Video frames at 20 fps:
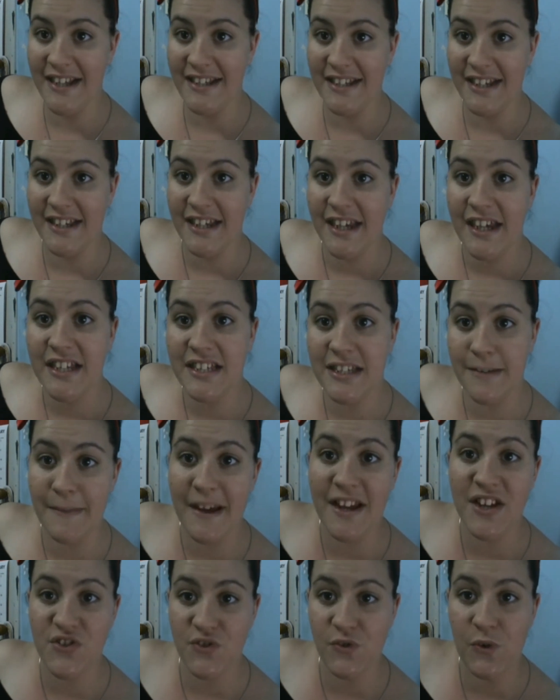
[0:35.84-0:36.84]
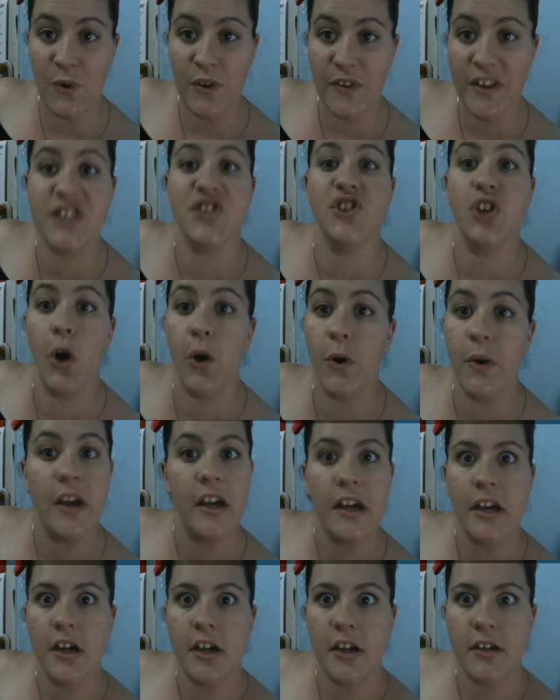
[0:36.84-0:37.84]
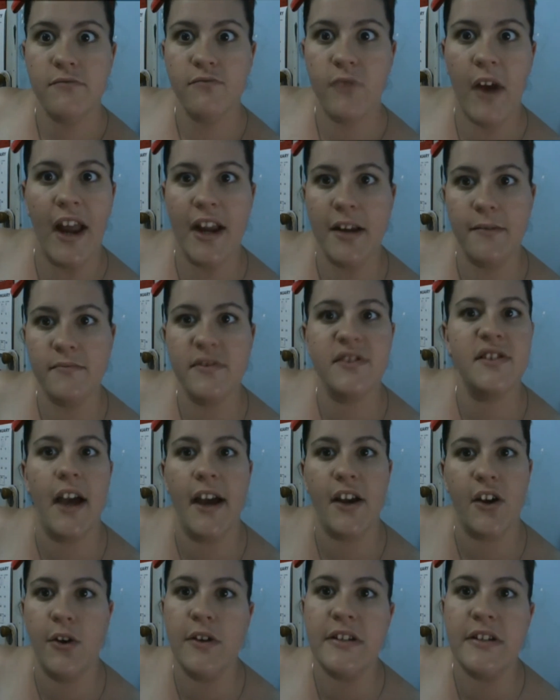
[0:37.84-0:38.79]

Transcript: it to make sure that there's no random psycho